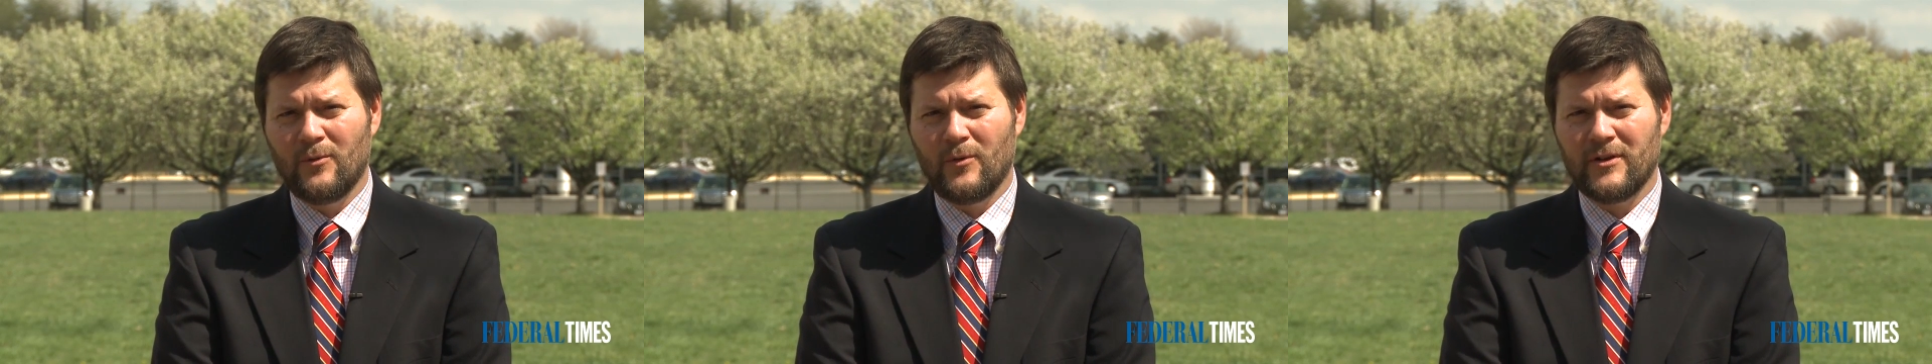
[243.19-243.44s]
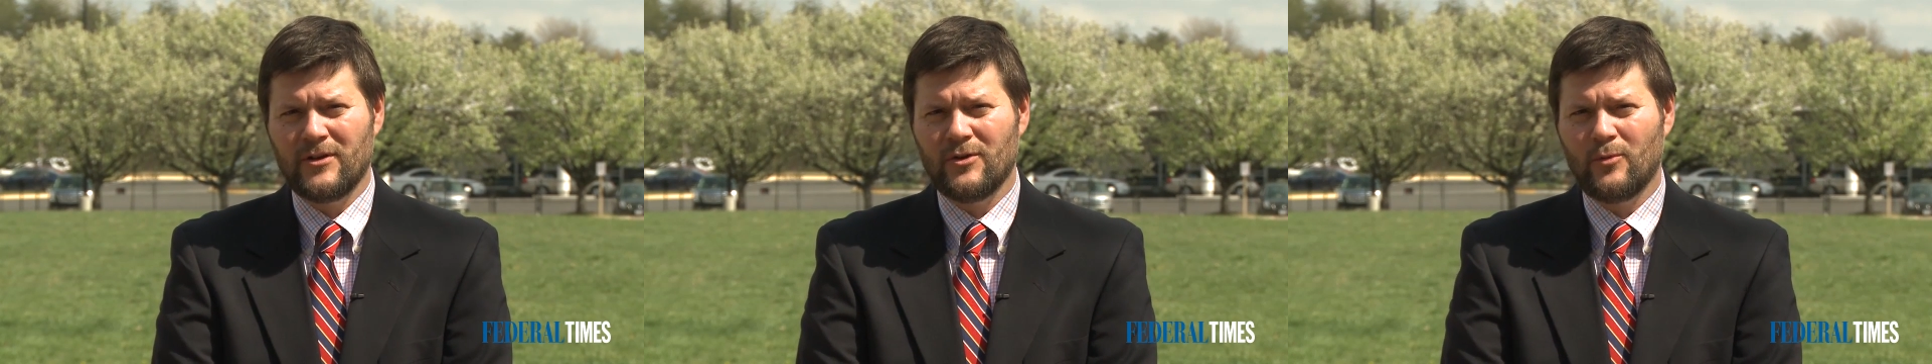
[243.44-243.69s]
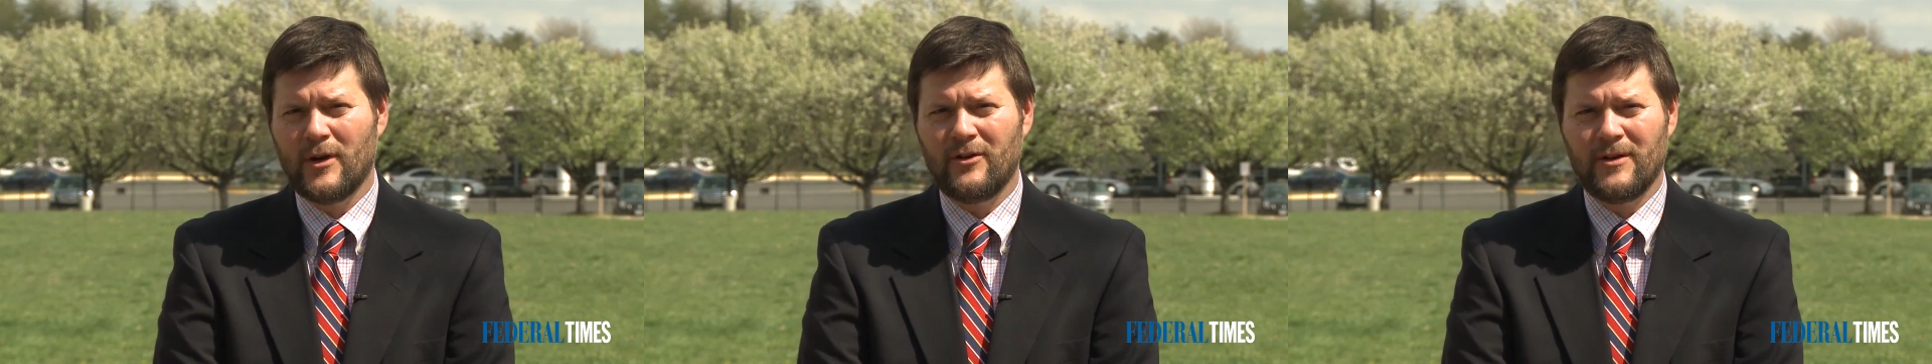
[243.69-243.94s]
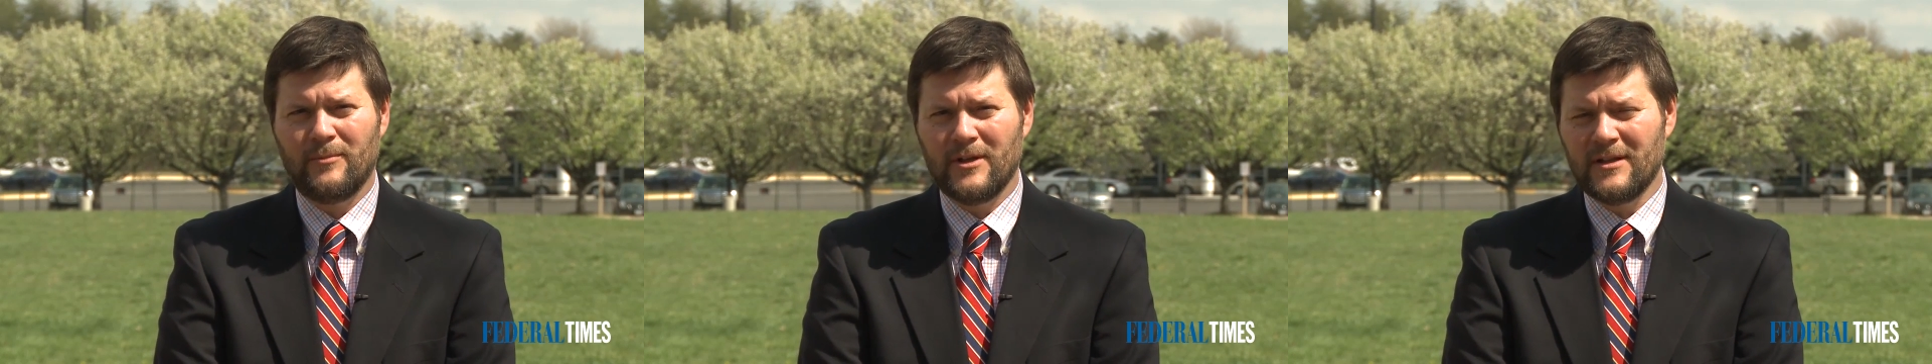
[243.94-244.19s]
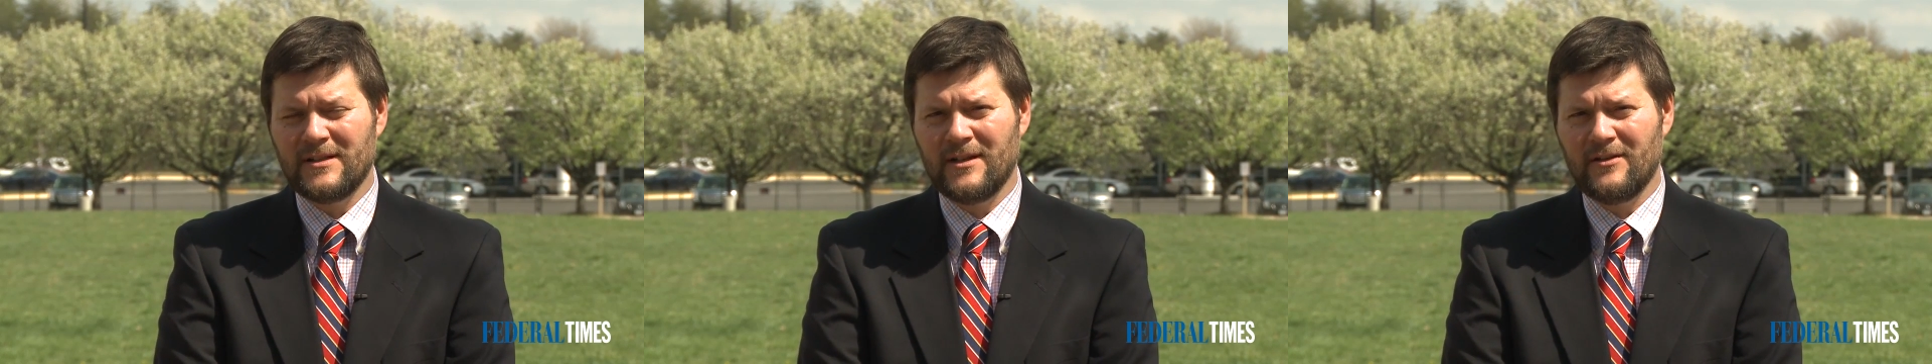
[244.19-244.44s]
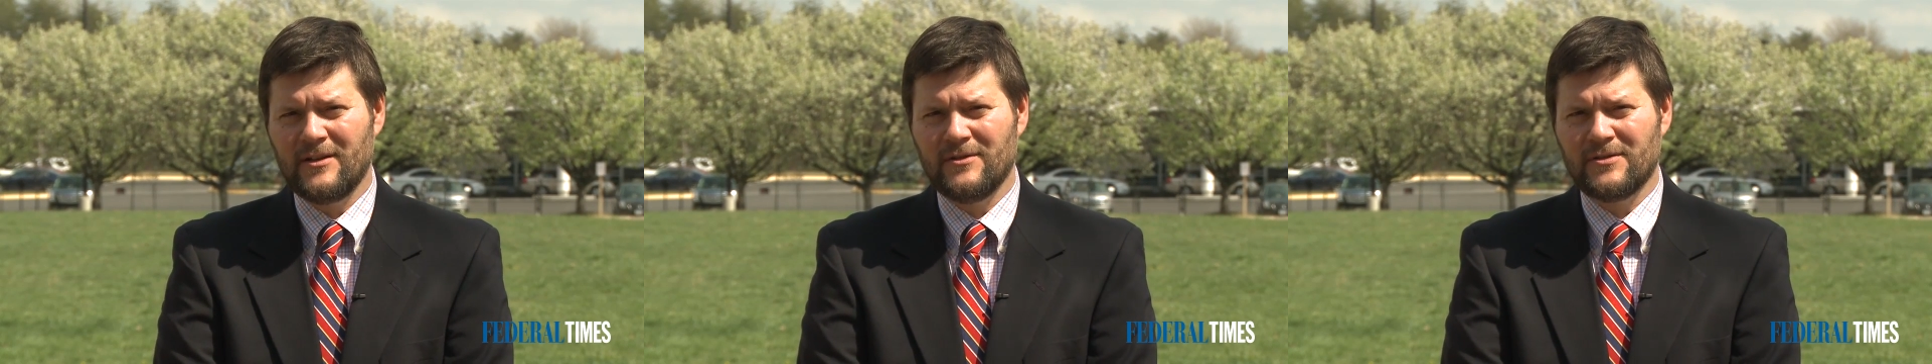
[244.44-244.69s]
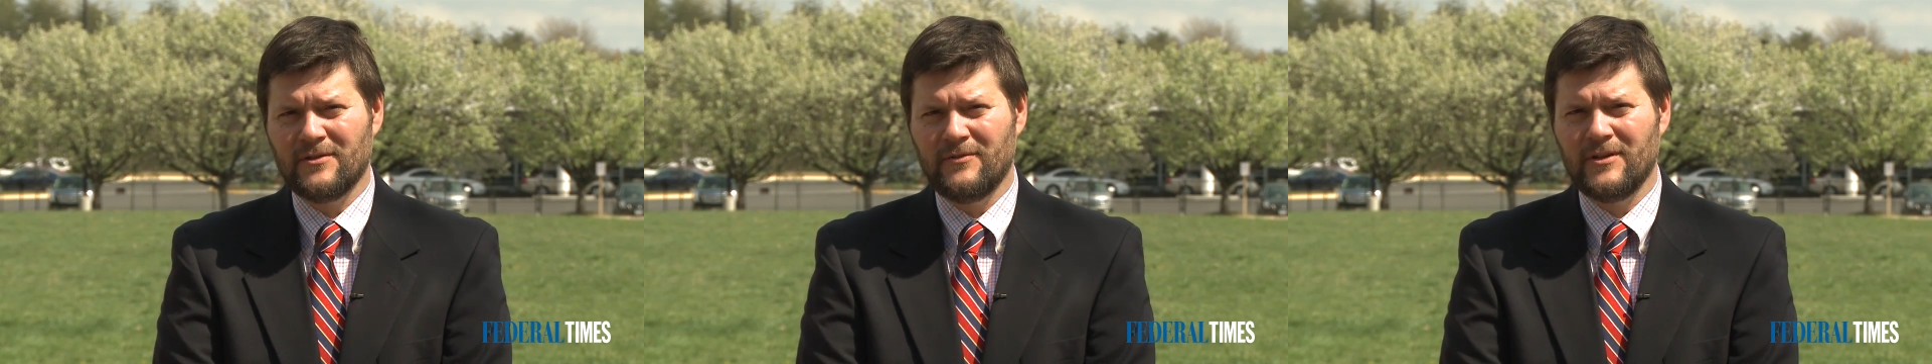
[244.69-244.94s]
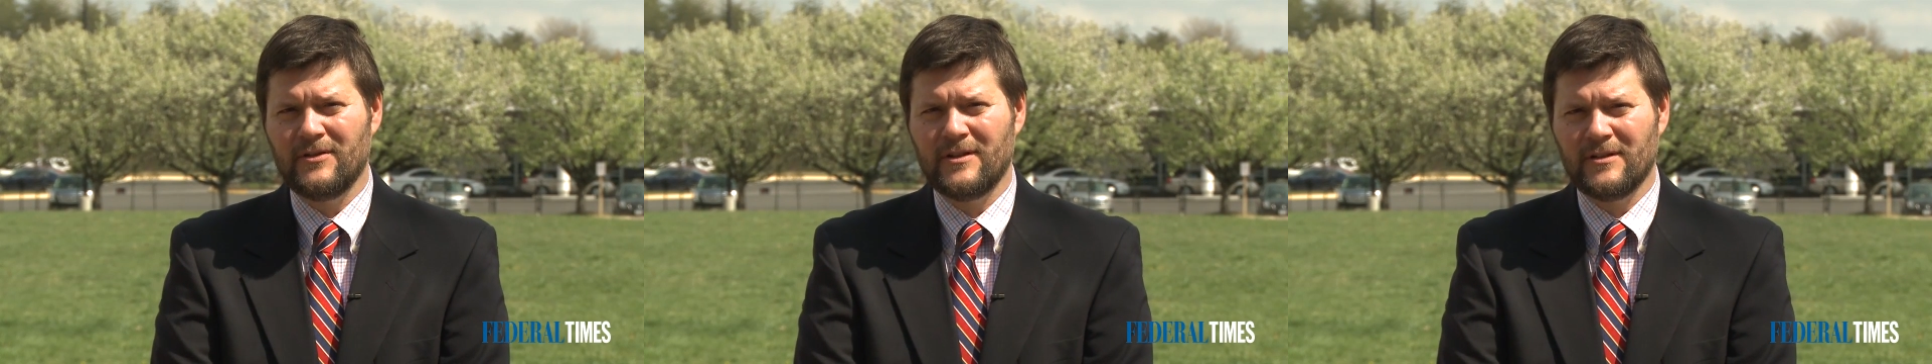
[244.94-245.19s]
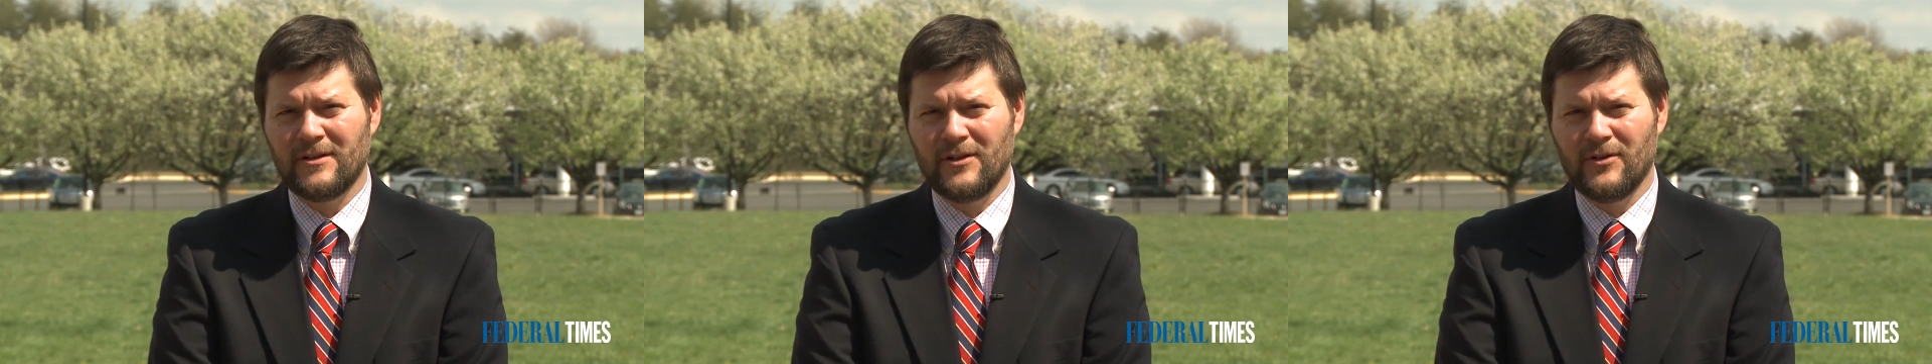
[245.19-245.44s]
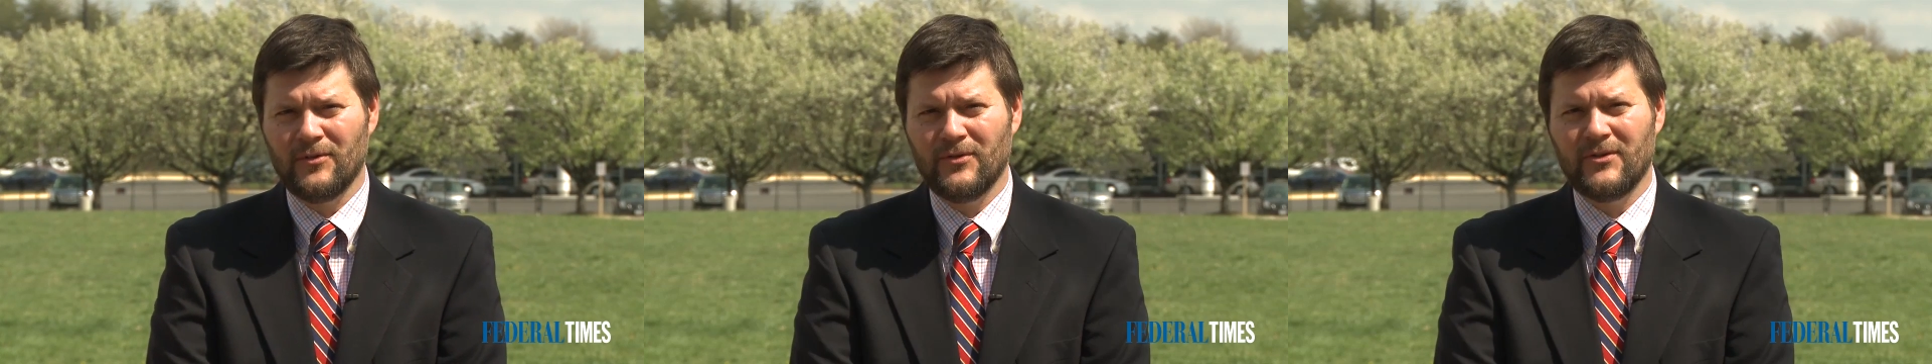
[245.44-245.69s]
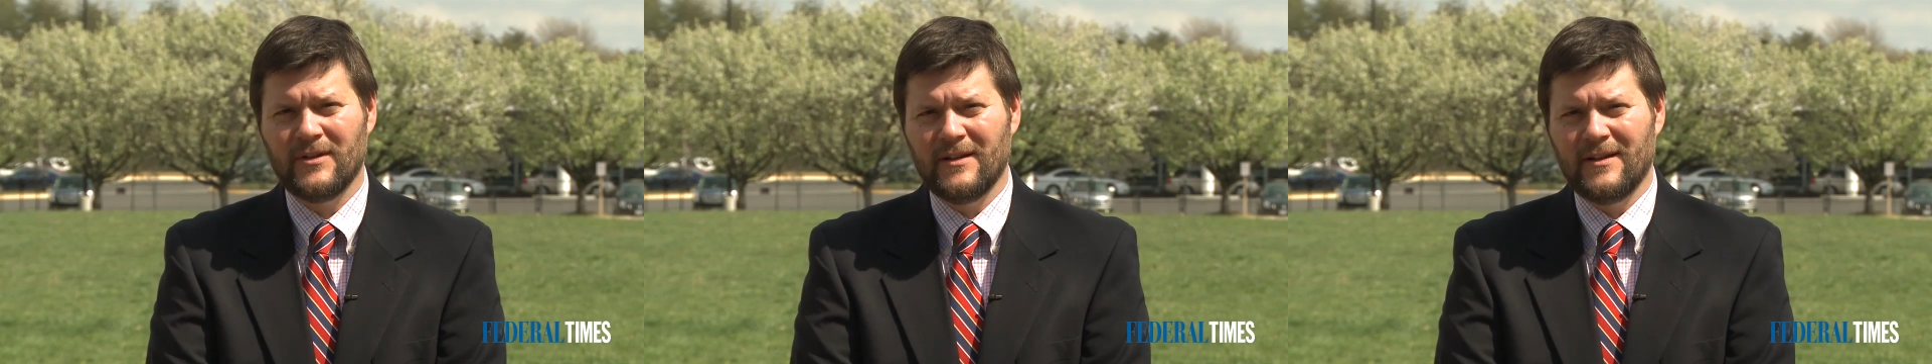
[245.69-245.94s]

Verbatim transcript: whether you're wearing military or civilian clothes,